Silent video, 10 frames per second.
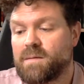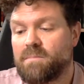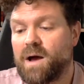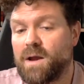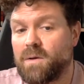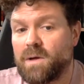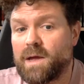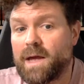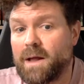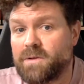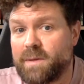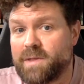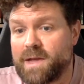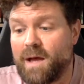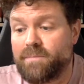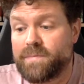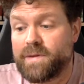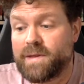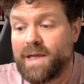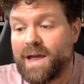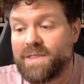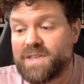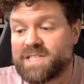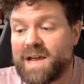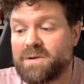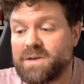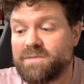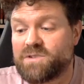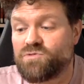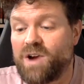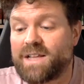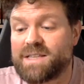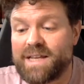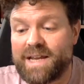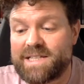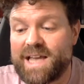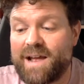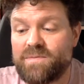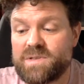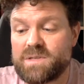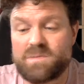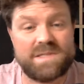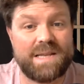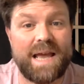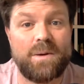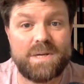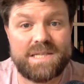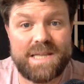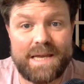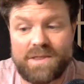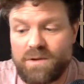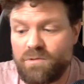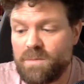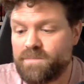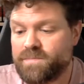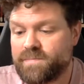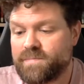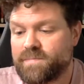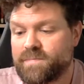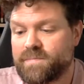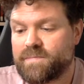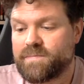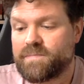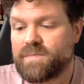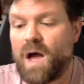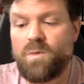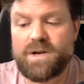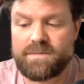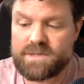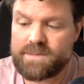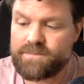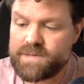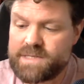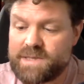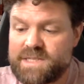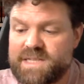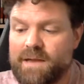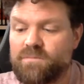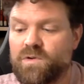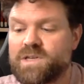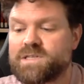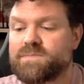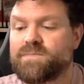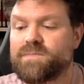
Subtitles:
Marlowe held up the gun, and the sound of it rattling in his hands was the loudest thing in the room. "I wouldn't," said the same voice.